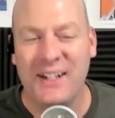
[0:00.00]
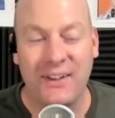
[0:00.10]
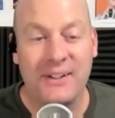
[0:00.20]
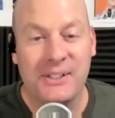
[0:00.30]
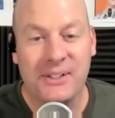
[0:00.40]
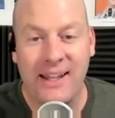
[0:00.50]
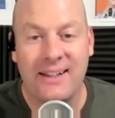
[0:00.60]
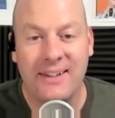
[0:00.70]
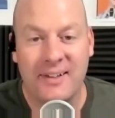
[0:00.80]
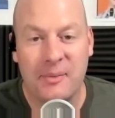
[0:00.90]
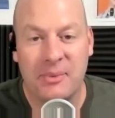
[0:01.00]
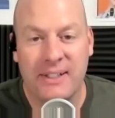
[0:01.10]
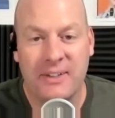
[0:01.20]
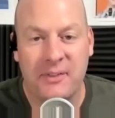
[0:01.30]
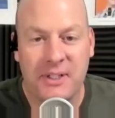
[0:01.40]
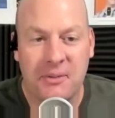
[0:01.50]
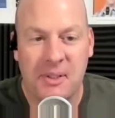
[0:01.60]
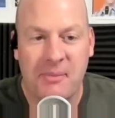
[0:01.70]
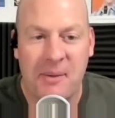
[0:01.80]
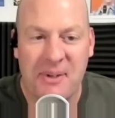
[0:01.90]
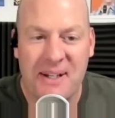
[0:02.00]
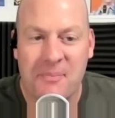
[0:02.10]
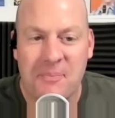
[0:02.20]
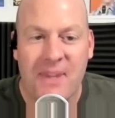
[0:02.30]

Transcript: you're like Alexa Bliss if you can read my mind.